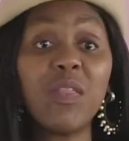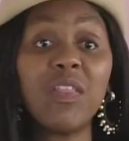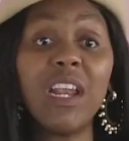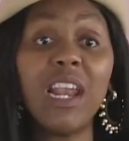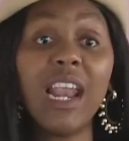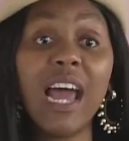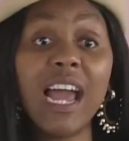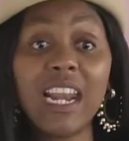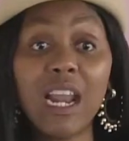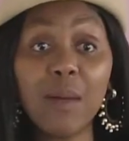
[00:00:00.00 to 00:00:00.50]
the
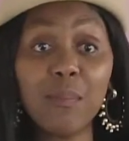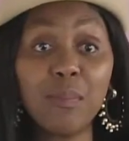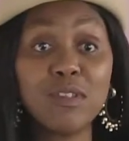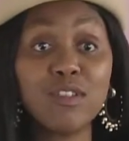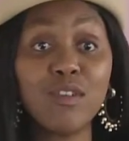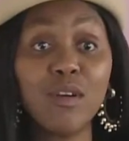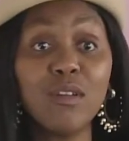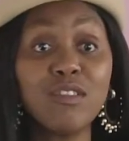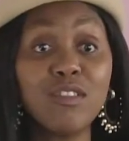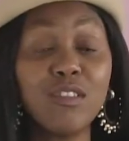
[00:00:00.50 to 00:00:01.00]
lineup is
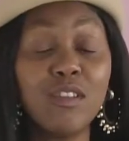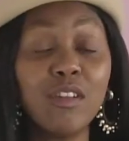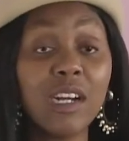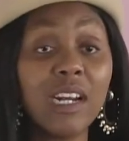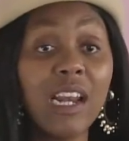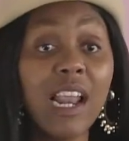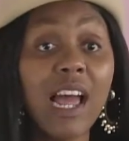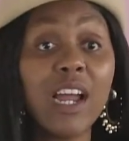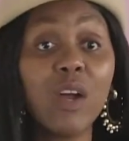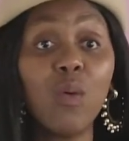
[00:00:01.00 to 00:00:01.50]
going to
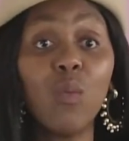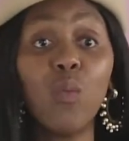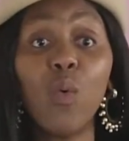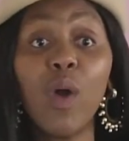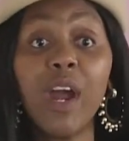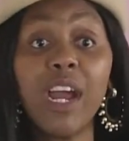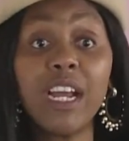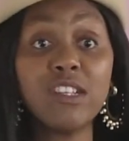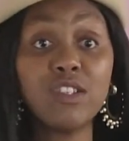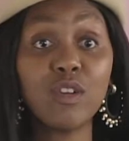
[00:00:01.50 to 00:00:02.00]
look like,
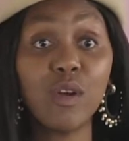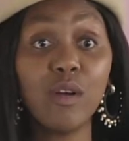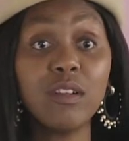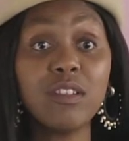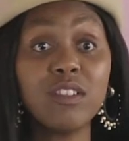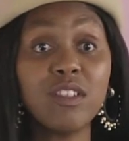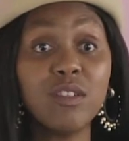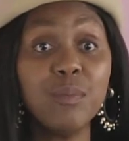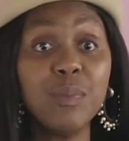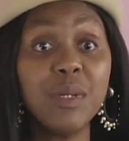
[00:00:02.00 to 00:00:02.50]
where it's
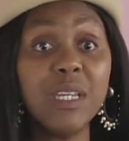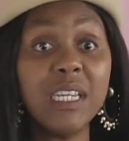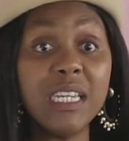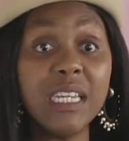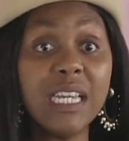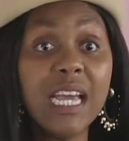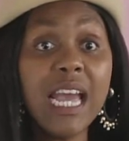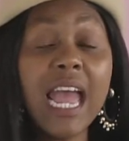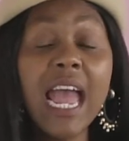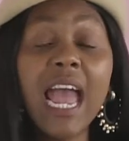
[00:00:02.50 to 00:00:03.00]
going to
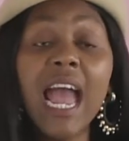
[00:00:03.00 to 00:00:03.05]
be,